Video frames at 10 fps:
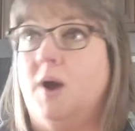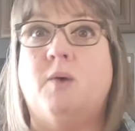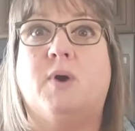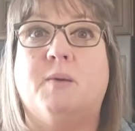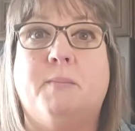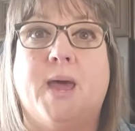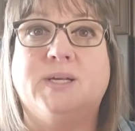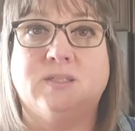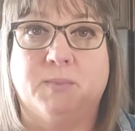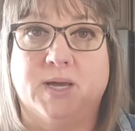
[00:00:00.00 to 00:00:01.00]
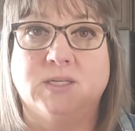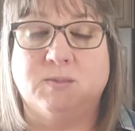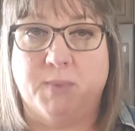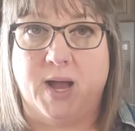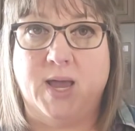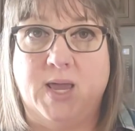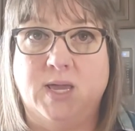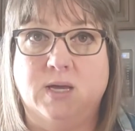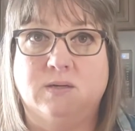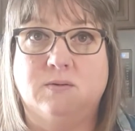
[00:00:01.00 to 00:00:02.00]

I want to maximize my